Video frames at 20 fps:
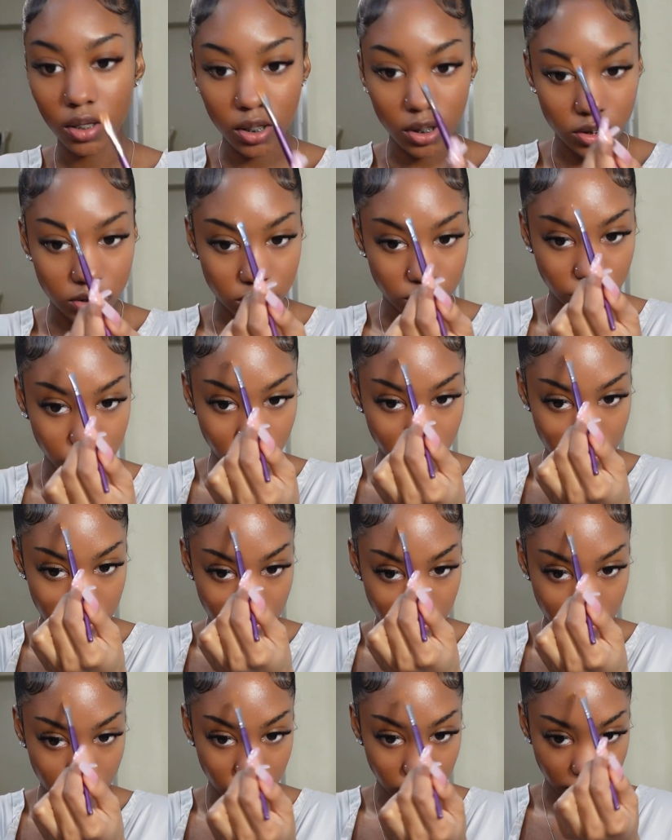So we're going to
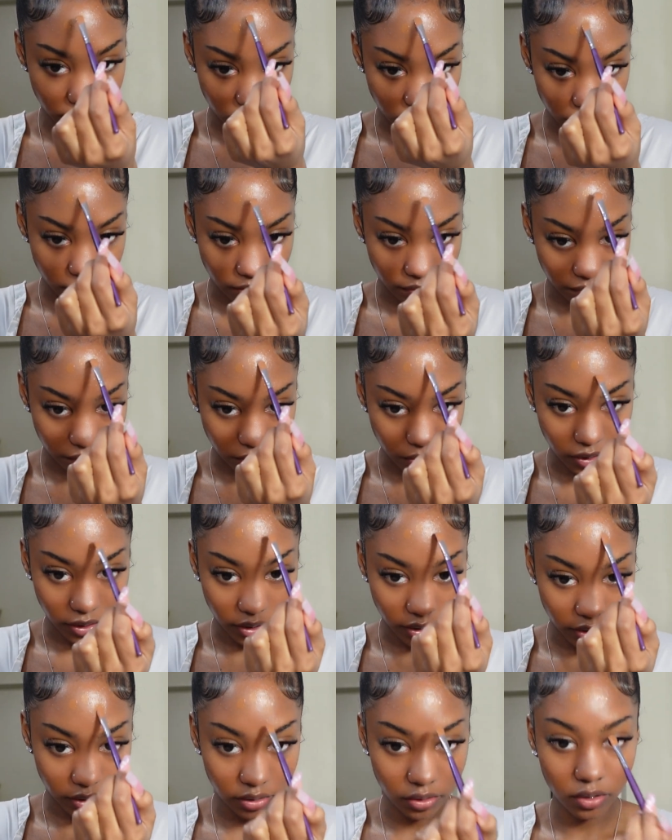do a little bit on my
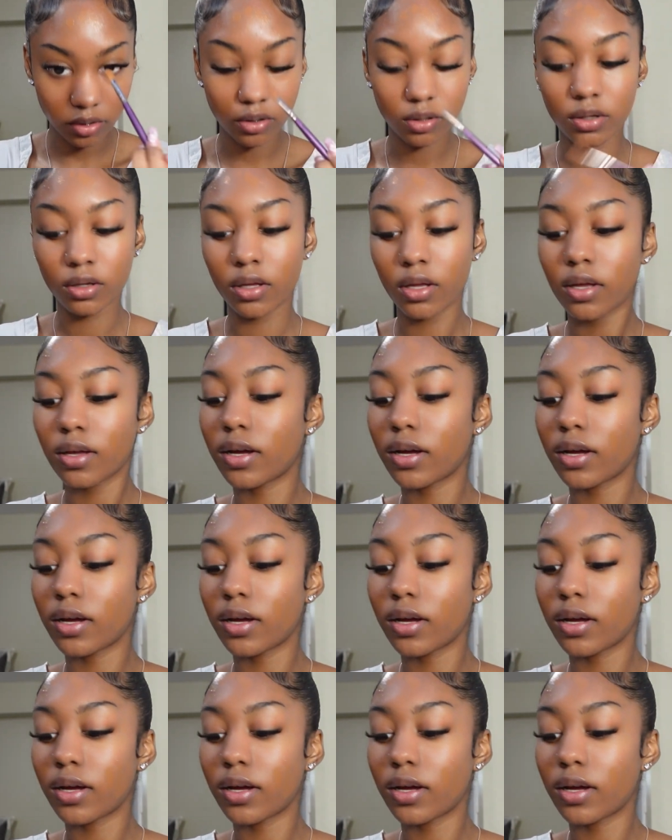forehead, y'all.